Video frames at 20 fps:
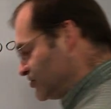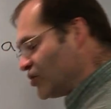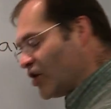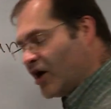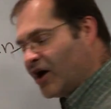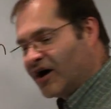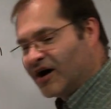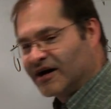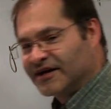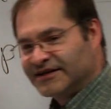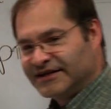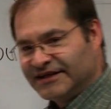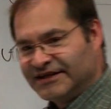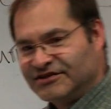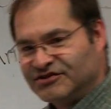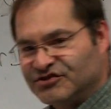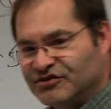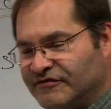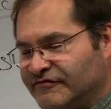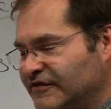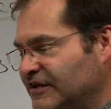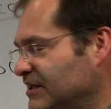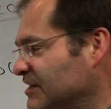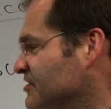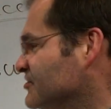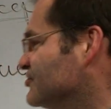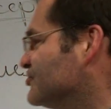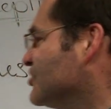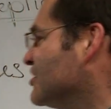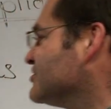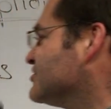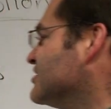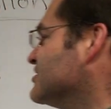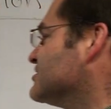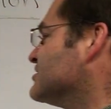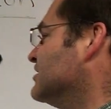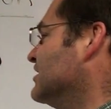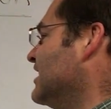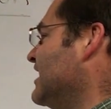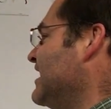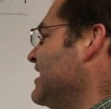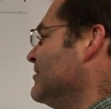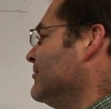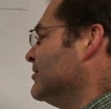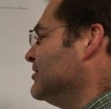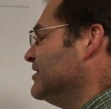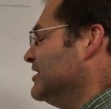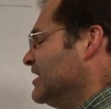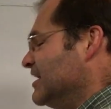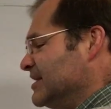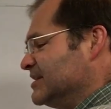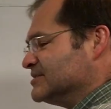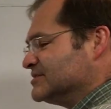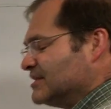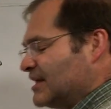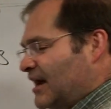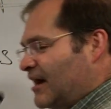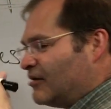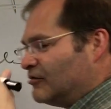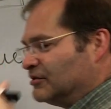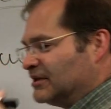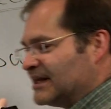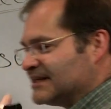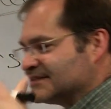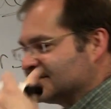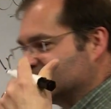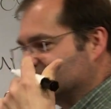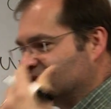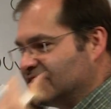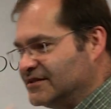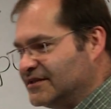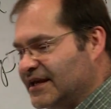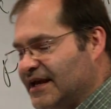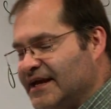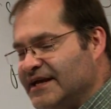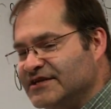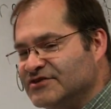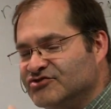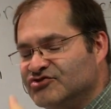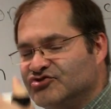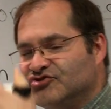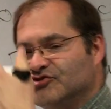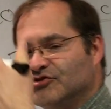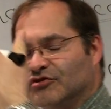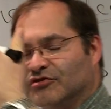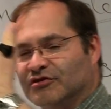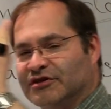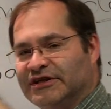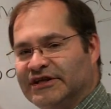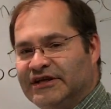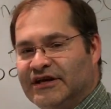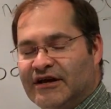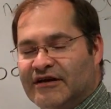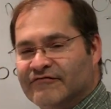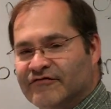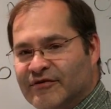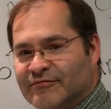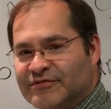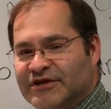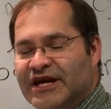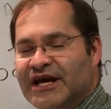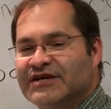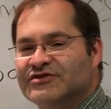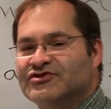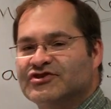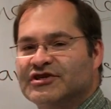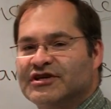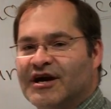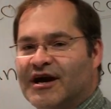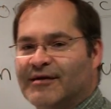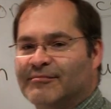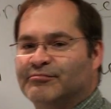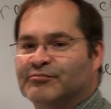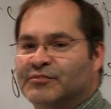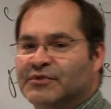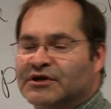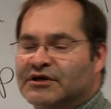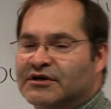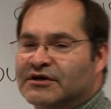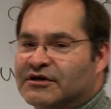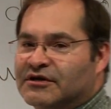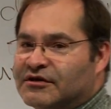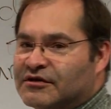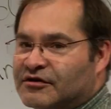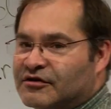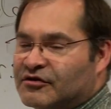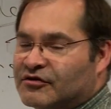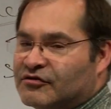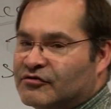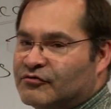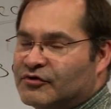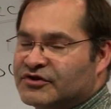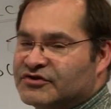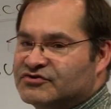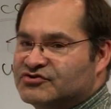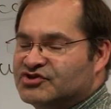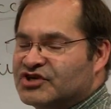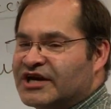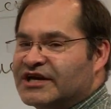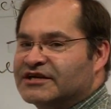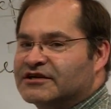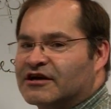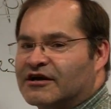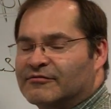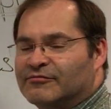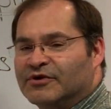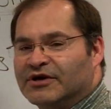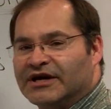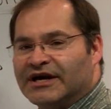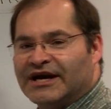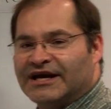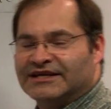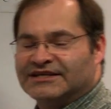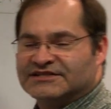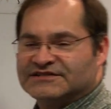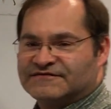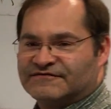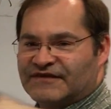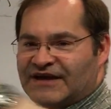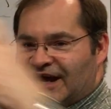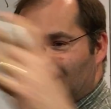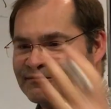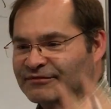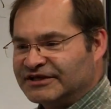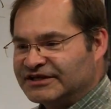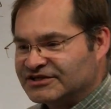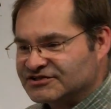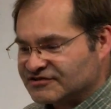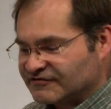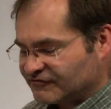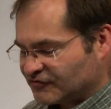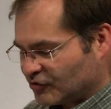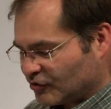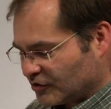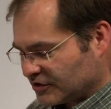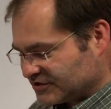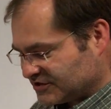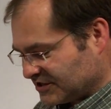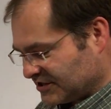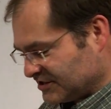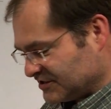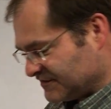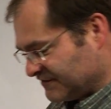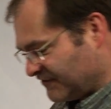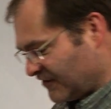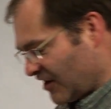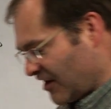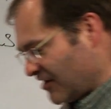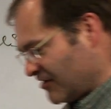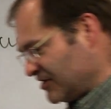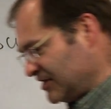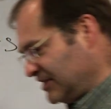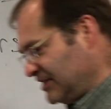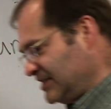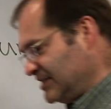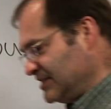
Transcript: God intervenes. Just as Laban is now less than a day's journey from catching up with Jacob and his family, because of course it is far